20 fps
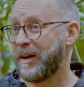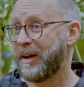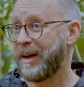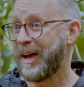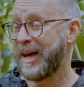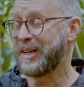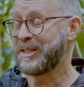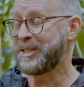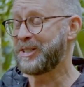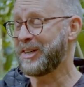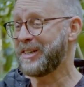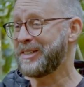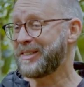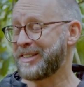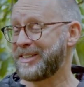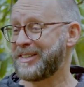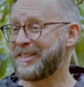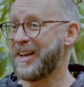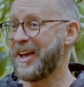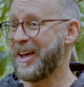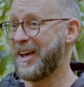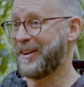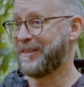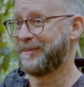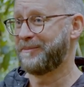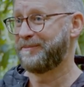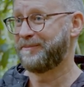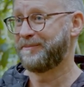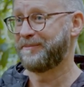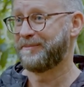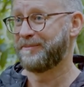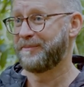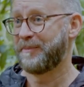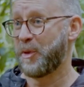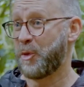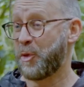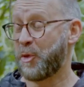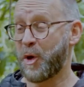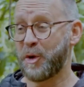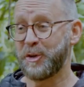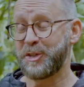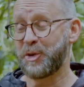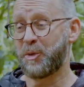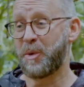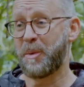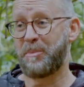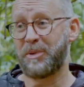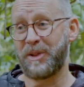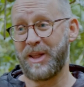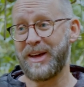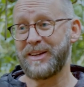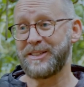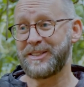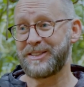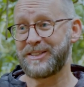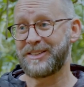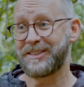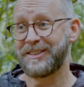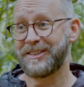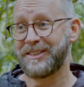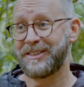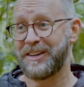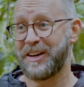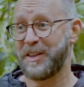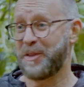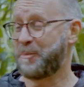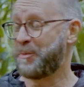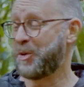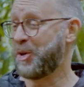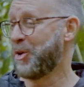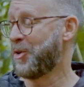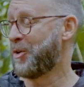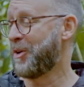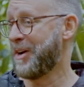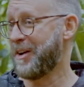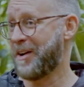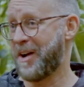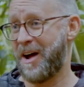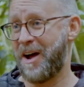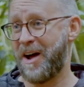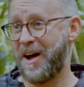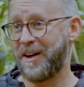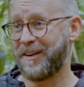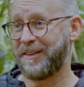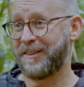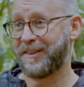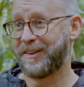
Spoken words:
And as Jesus said, those who are blessed are the pure in heart.